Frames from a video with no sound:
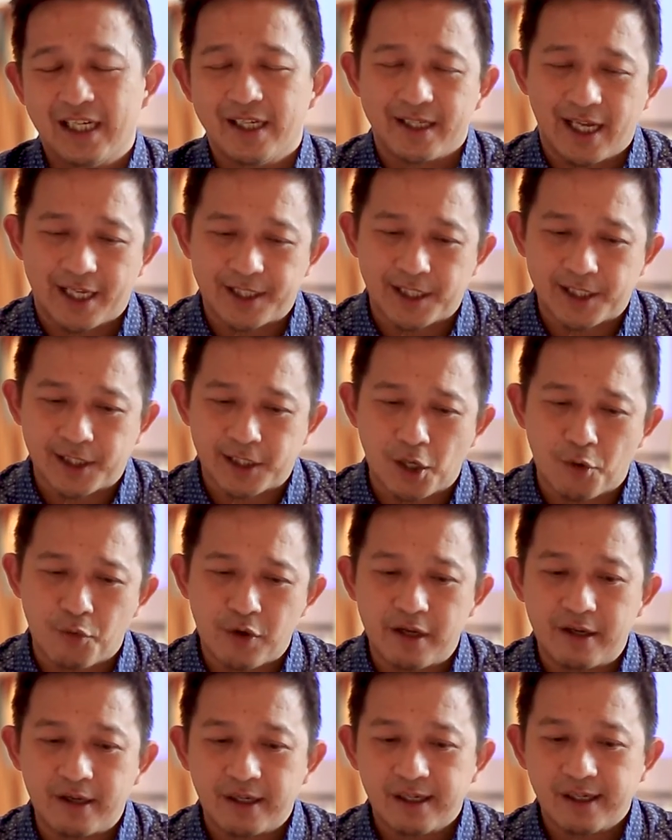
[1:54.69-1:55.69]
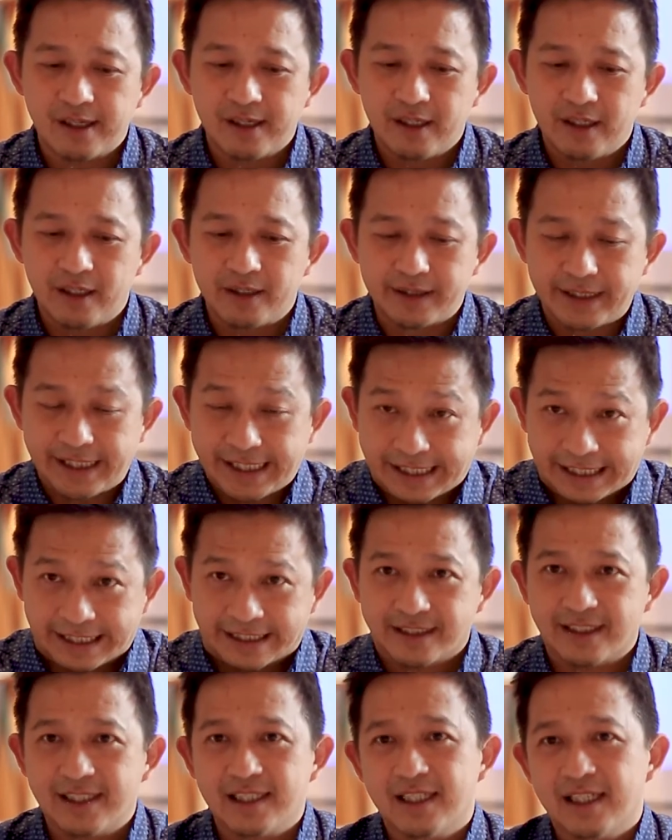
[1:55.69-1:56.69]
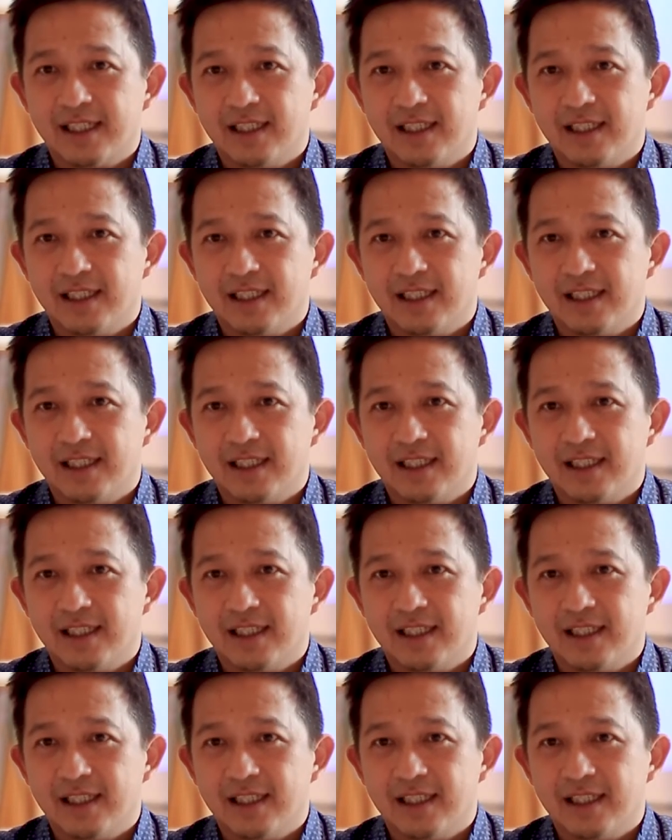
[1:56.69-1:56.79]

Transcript: necessary, needed